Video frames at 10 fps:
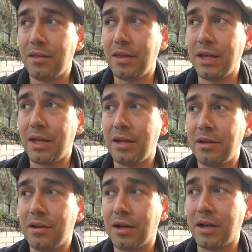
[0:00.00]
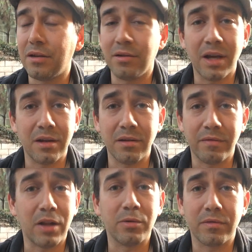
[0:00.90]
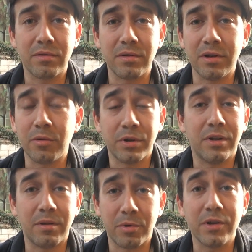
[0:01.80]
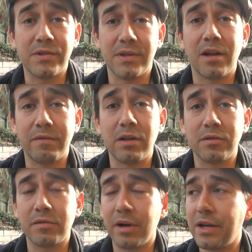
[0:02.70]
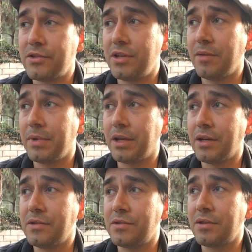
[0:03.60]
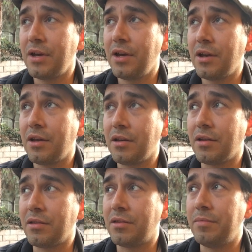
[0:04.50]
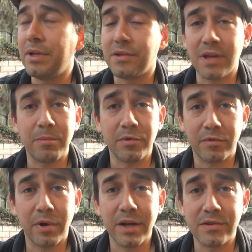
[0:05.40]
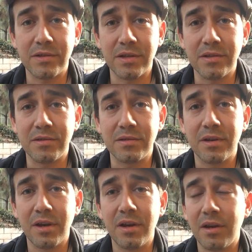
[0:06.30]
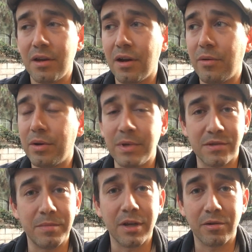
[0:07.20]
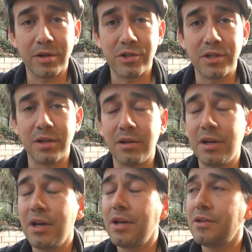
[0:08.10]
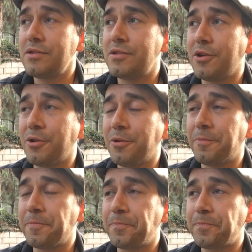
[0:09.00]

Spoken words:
then you're not a follower of, you know, a person's not a follower of Christ yet, because to be a disciple of Christ is what it means to be a Christian. So,